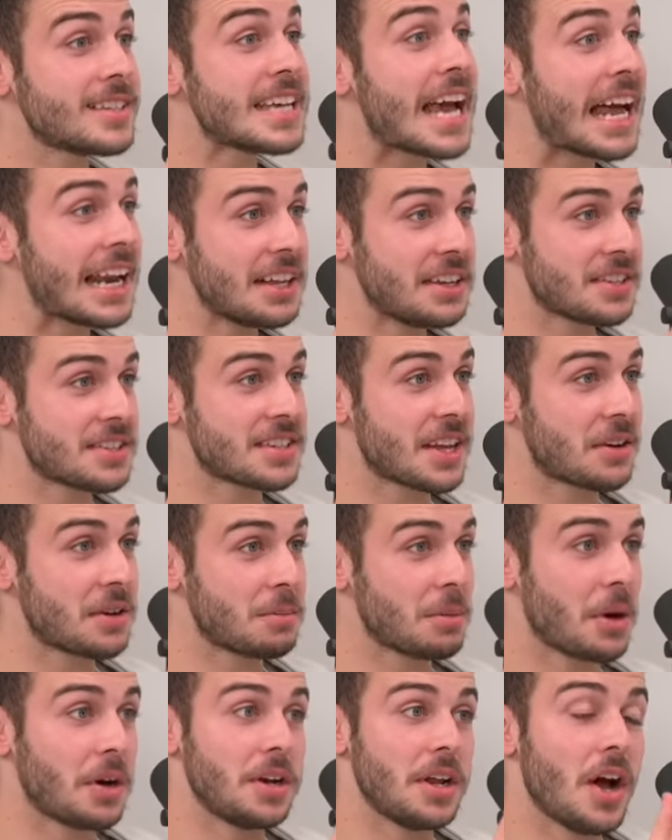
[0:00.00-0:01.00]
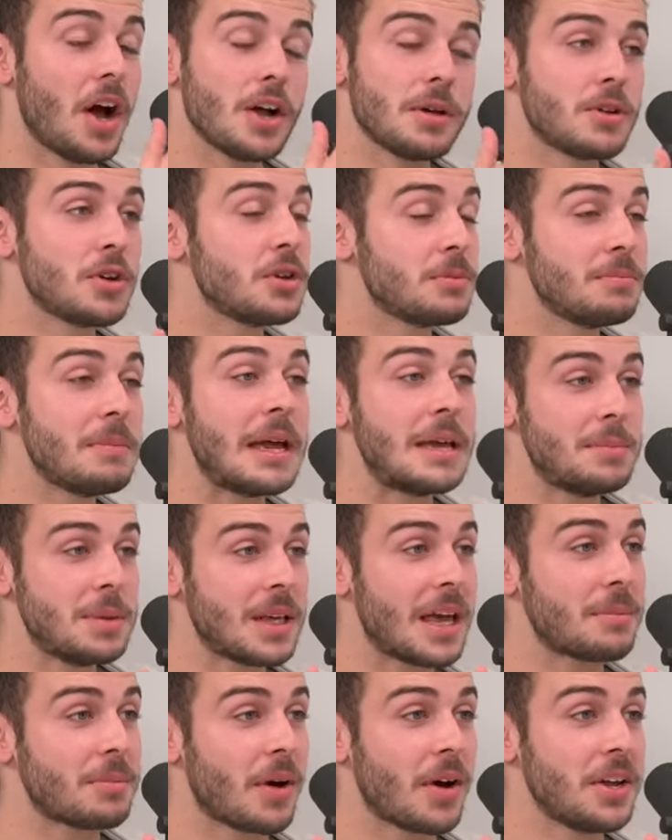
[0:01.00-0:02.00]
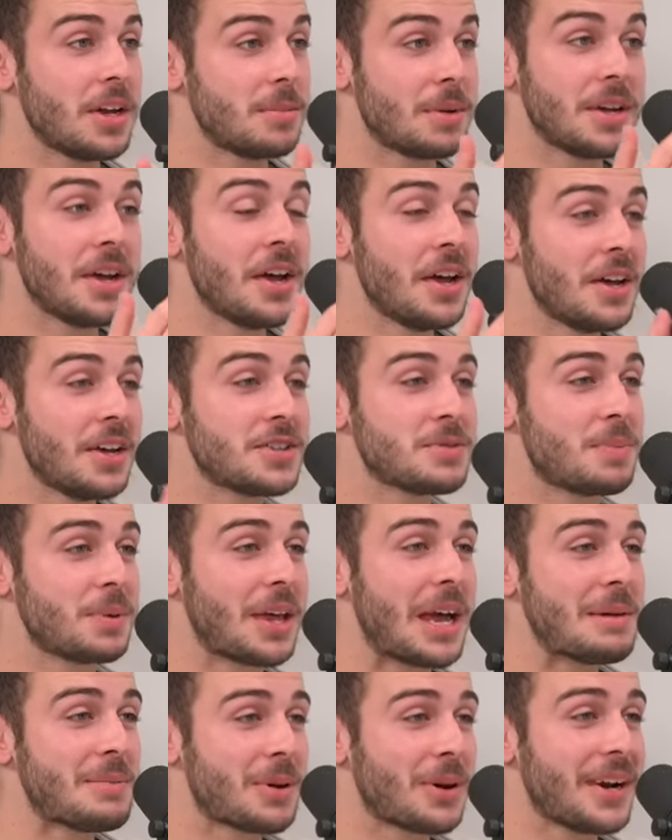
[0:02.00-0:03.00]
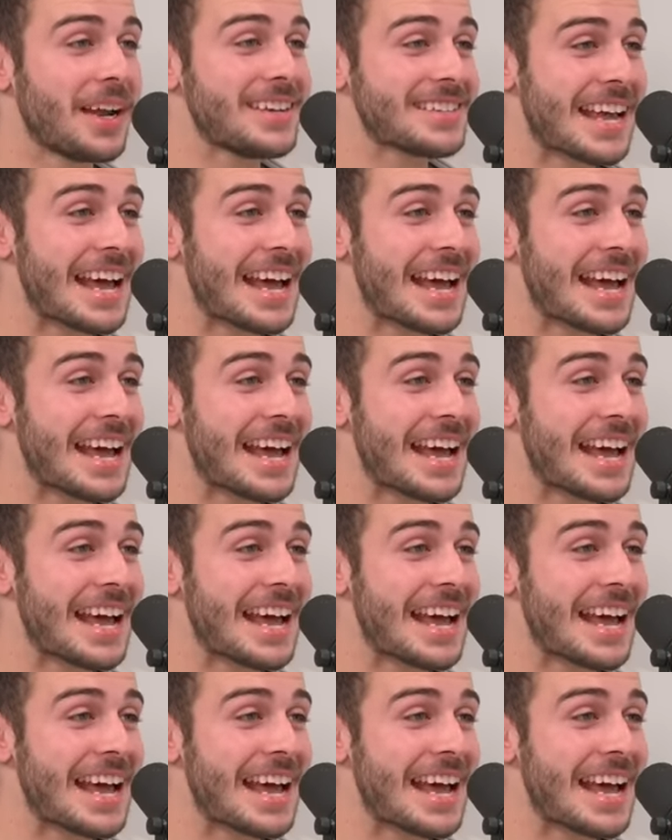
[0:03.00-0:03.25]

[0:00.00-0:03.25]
Italian sounding behind it, I could maybe get behind a bit. Spaghetti Bolognese